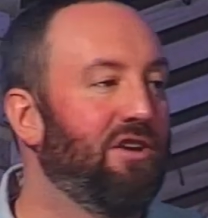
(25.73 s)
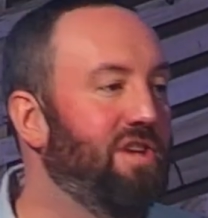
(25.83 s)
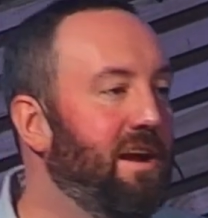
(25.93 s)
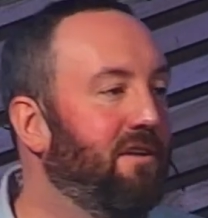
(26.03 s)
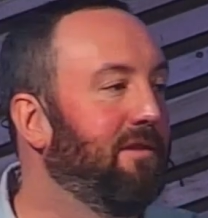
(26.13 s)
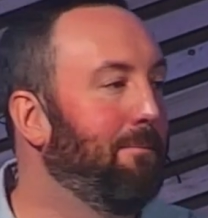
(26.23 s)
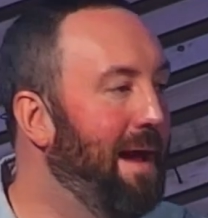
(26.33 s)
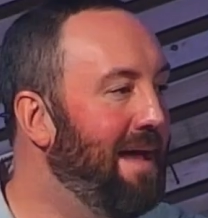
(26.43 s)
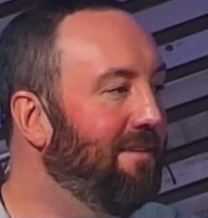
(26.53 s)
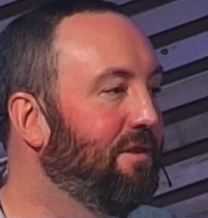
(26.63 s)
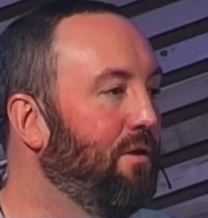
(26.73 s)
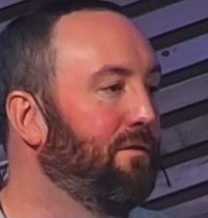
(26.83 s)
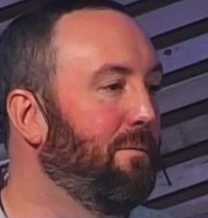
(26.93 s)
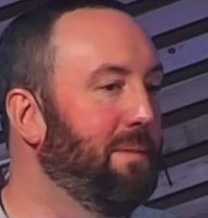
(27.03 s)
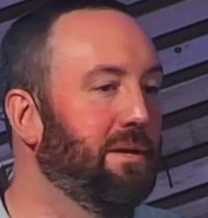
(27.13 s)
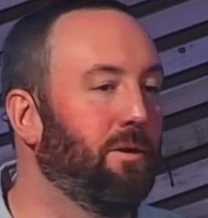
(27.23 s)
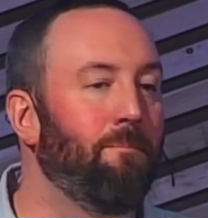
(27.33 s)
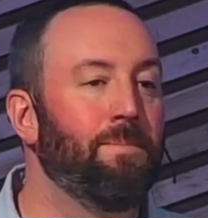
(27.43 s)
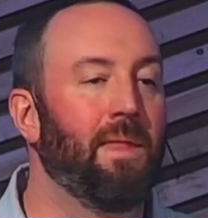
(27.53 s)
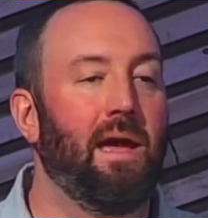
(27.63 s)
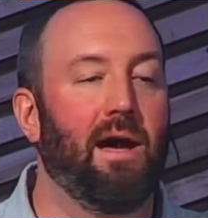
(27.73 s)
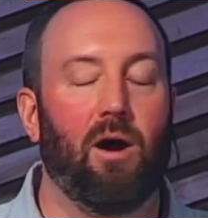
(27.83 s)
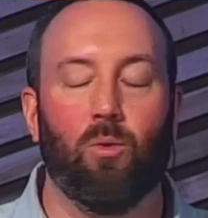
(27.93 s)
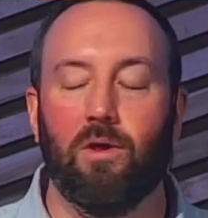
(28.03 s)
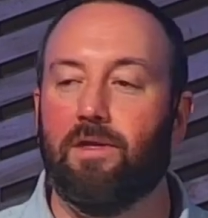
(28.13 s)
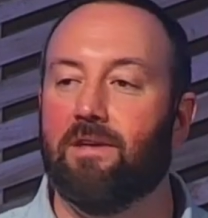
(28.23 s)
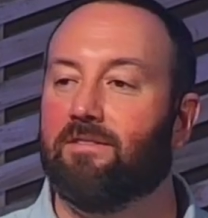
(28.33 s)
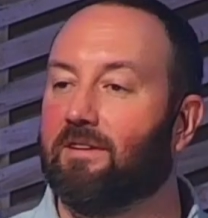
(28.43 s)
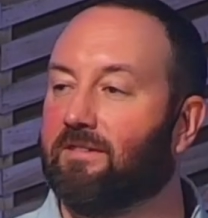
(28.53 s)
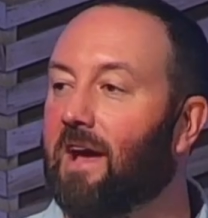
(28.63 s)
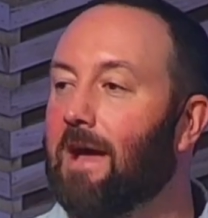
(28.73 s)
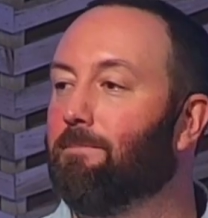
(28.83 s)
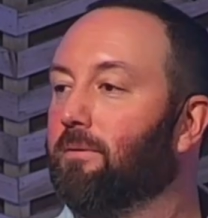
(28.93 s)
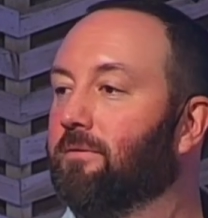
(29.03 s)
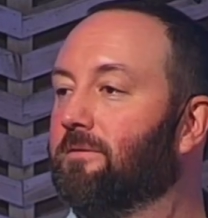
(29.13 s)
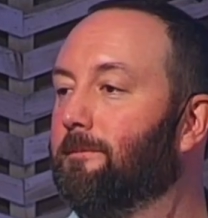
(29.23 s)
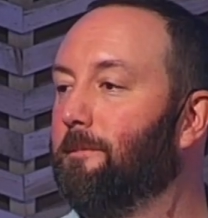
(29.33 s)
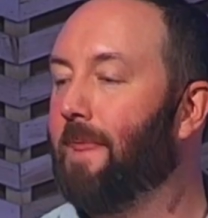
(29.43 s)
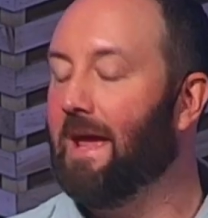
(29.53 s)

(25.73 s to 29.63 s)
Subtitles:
shares the Passover meal with his disciples.